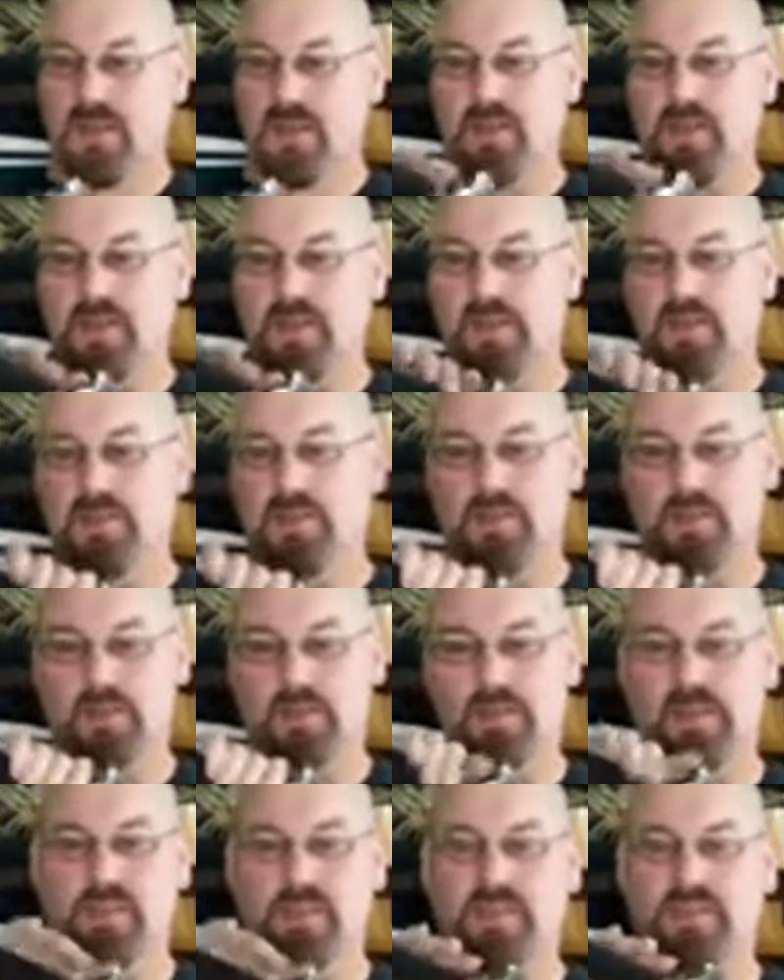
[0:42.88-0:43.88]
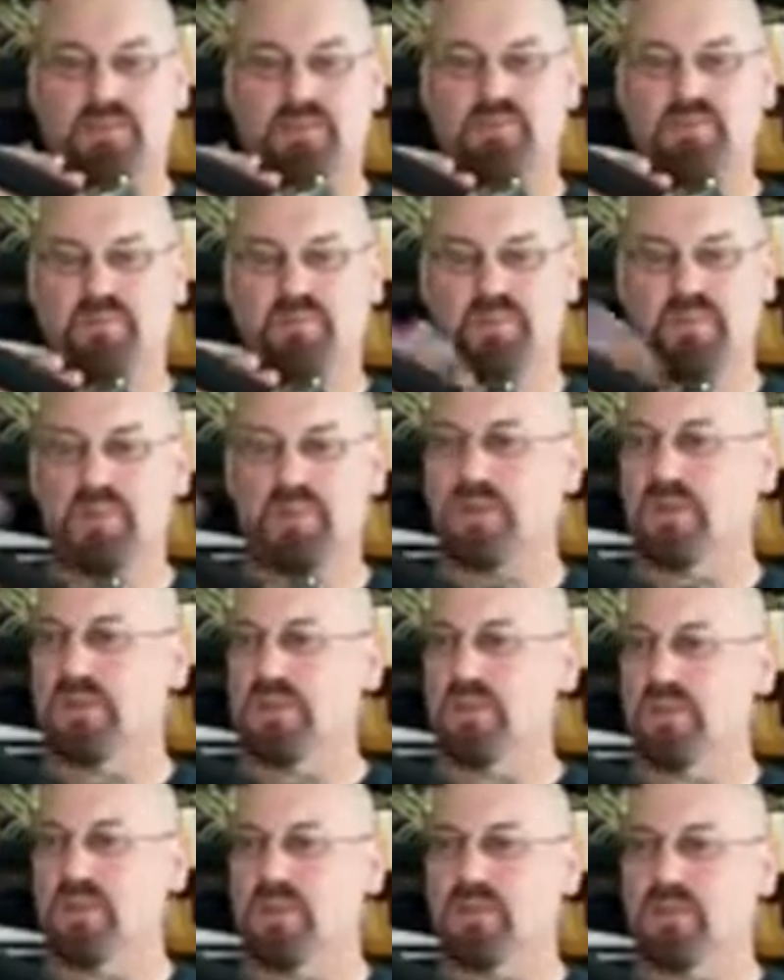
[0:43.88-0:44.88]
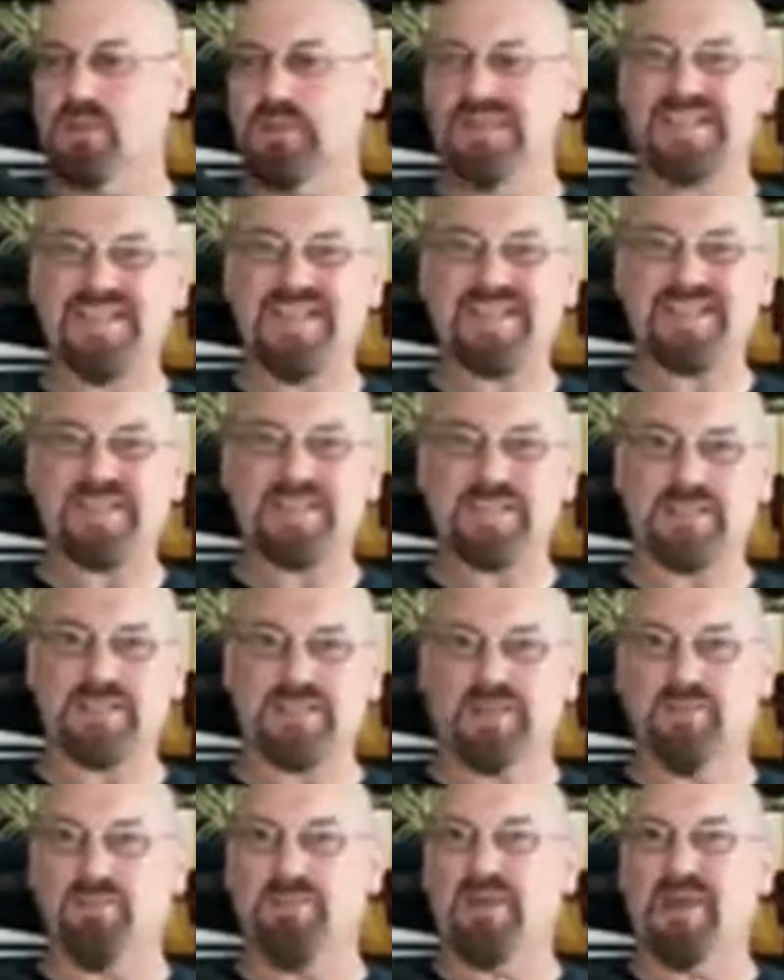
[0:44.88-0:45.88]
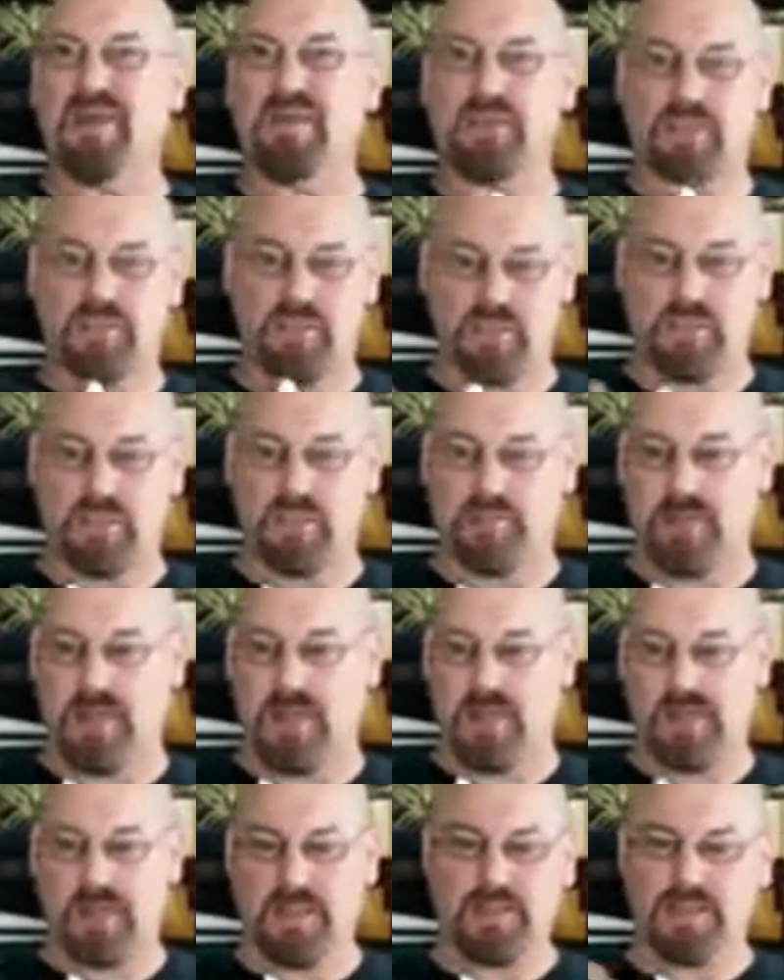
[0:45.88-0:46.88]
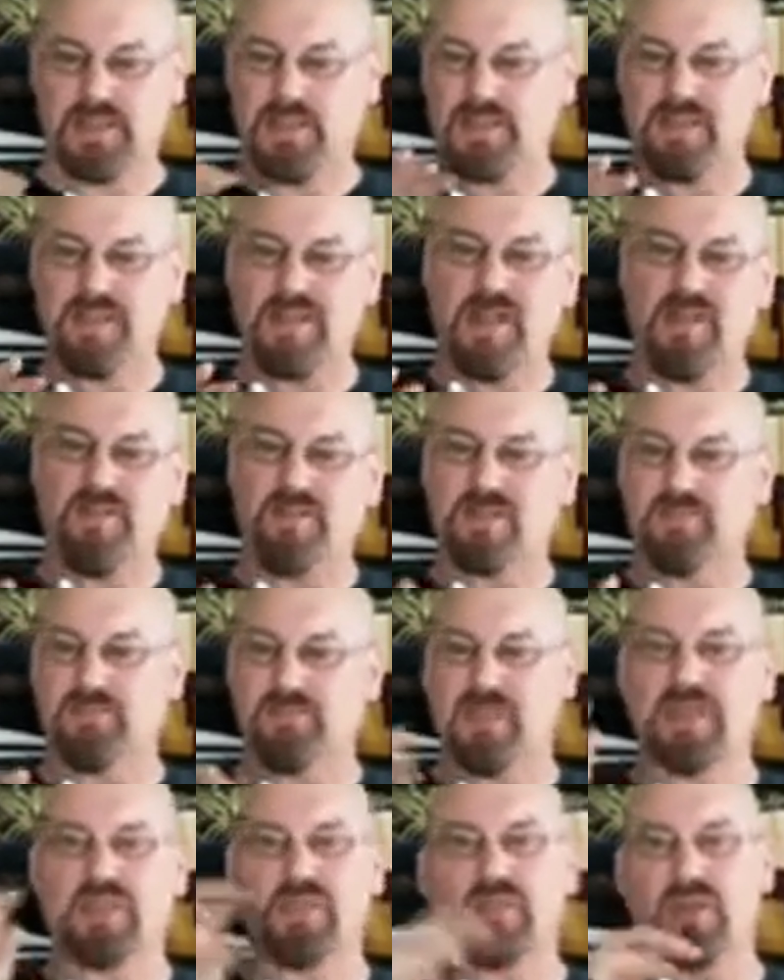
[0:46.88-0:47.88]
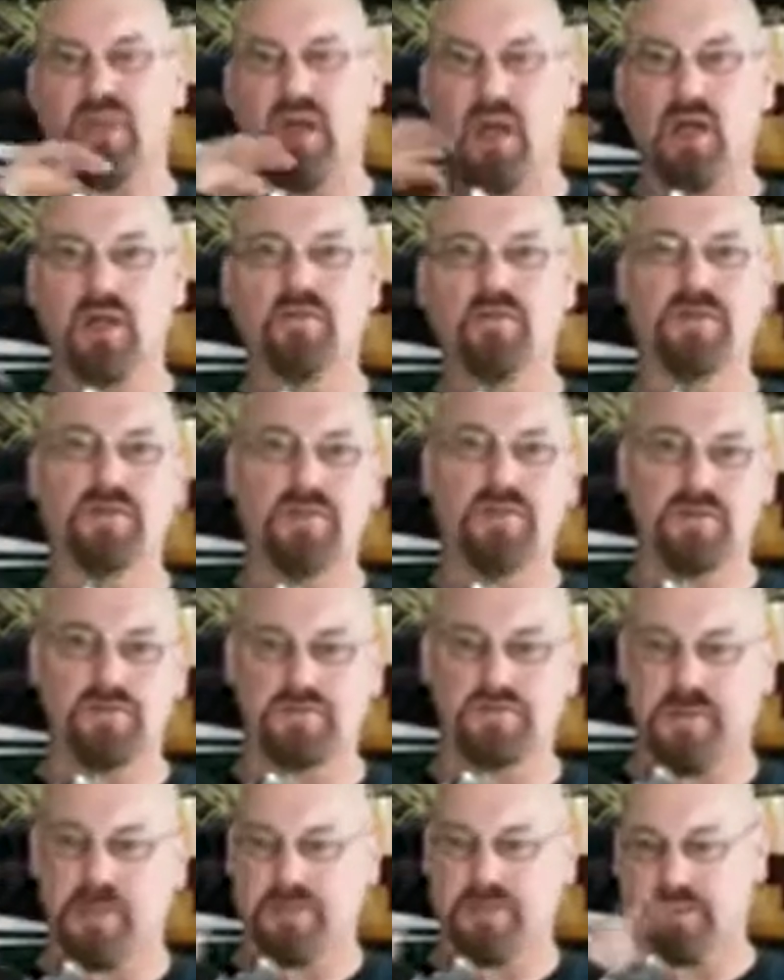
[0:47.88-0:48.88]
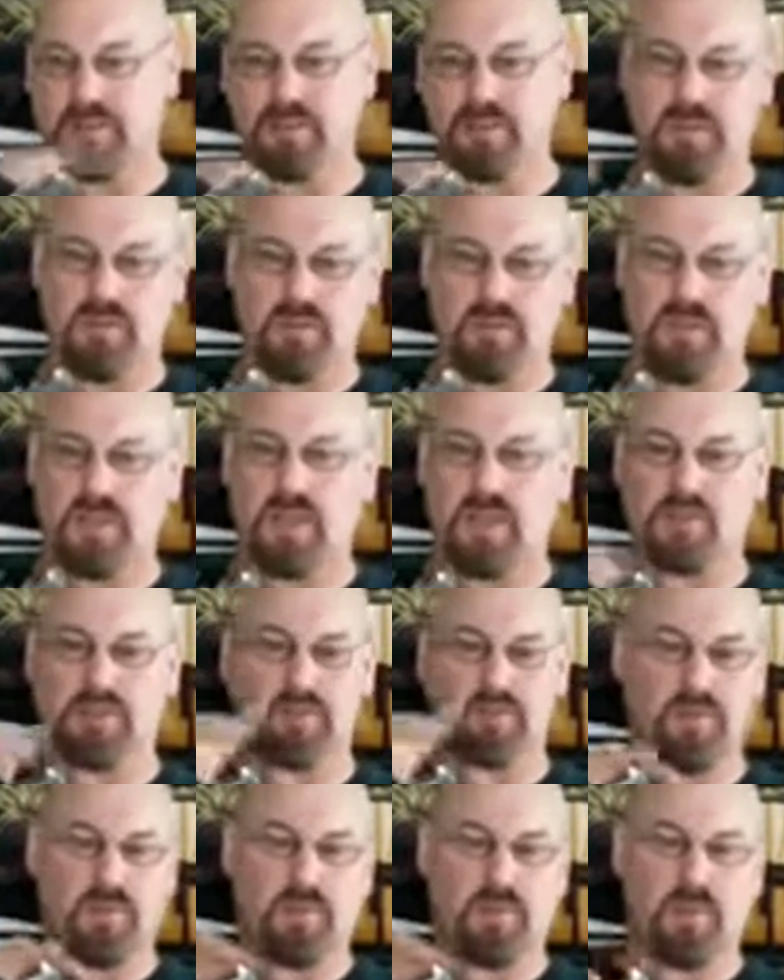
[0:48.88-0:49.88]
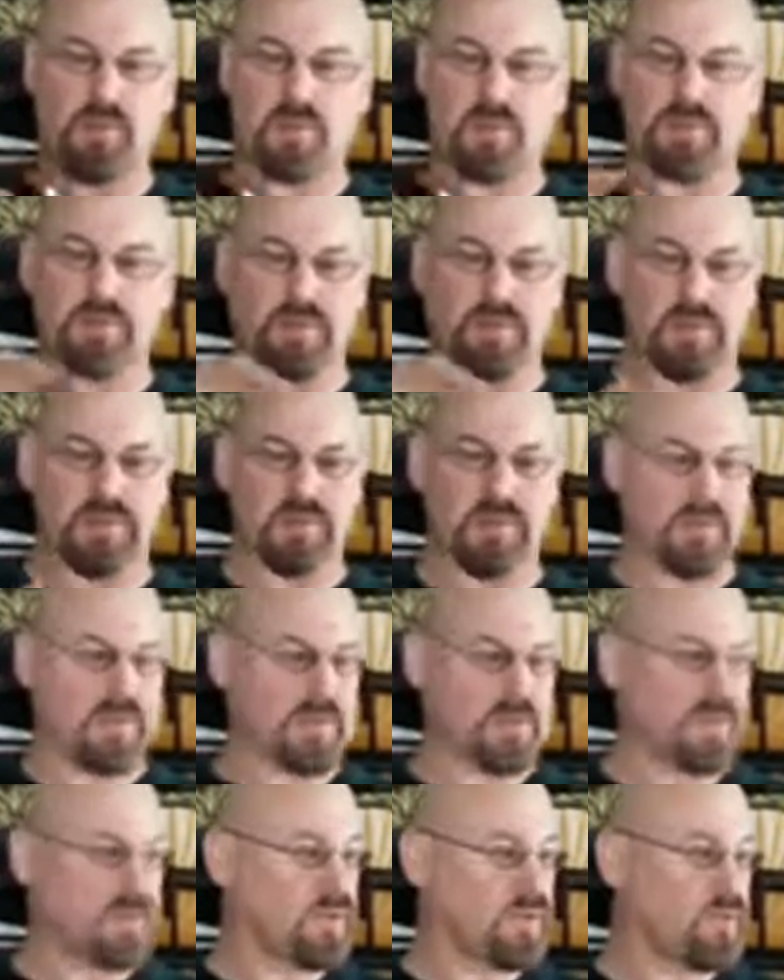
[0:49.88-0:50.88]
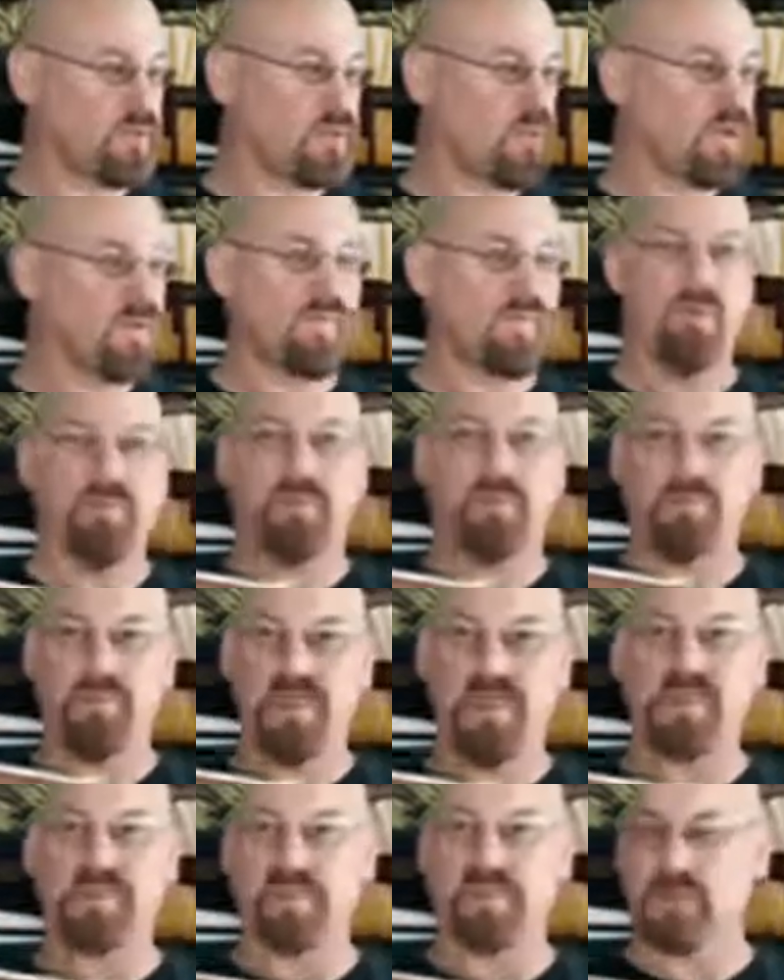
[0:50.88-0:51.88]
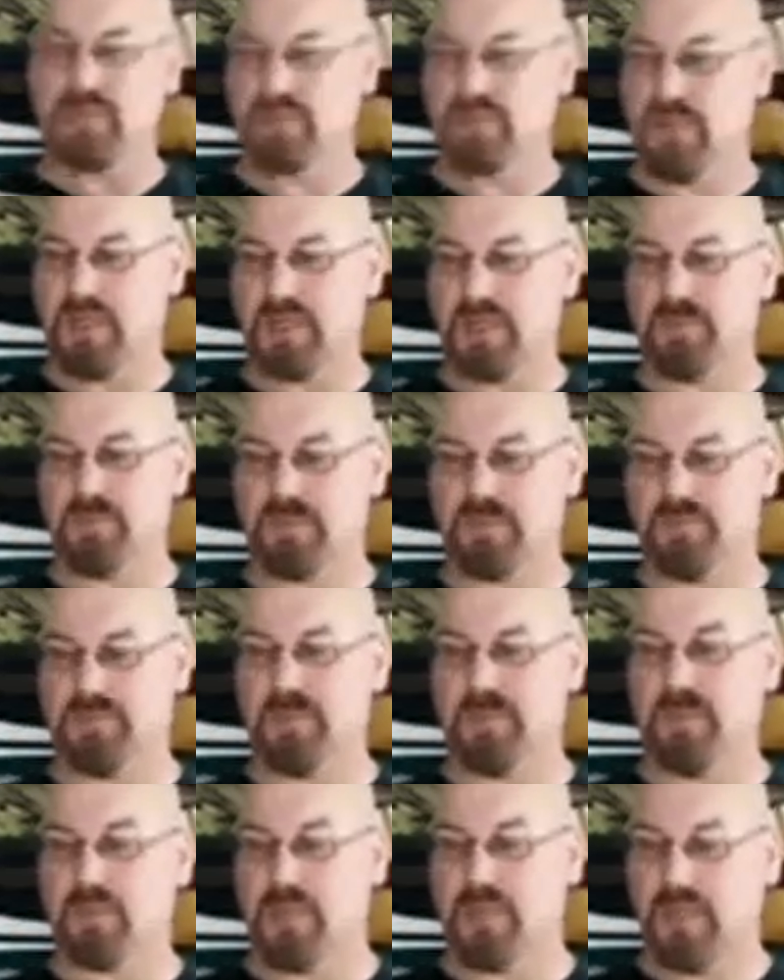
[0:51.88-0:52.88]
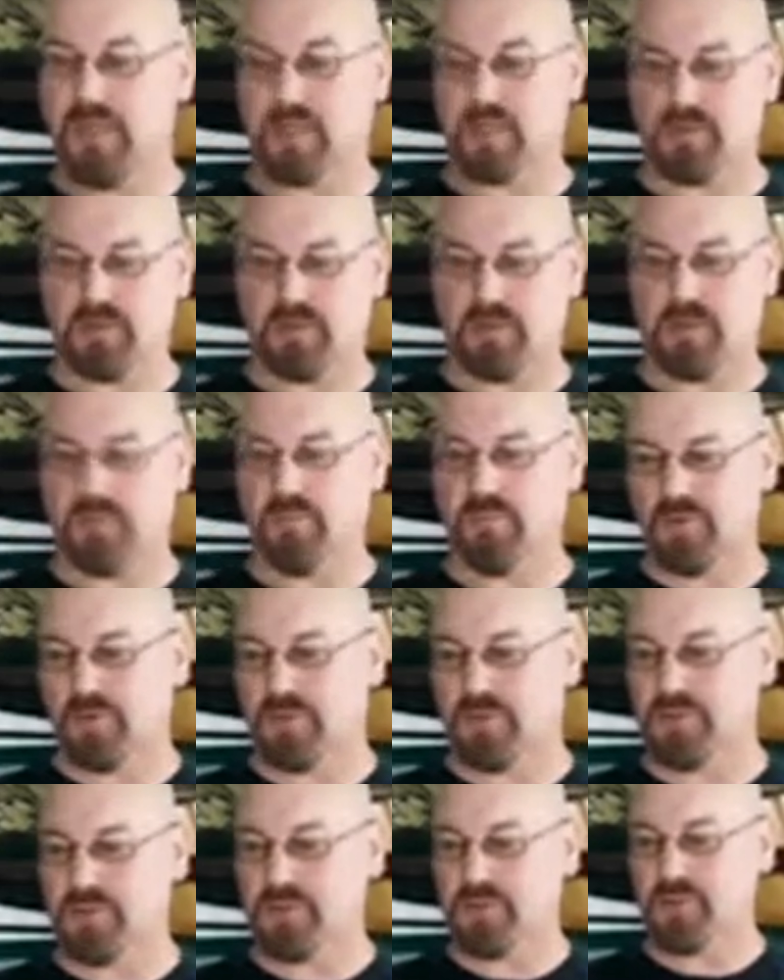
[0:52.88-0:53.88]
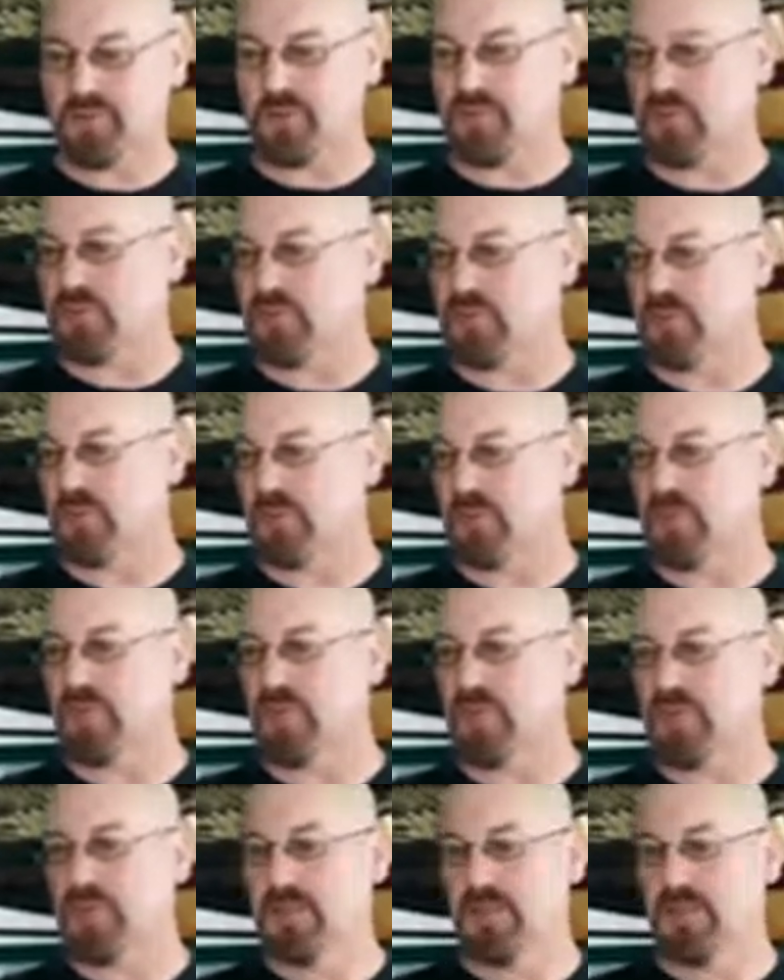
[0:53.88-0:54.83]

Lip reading: and it's less embellished than many. It doesn't have as much carvings and fancy extra parts. It's more of a basic design, but it's very elegant and very sturdy looking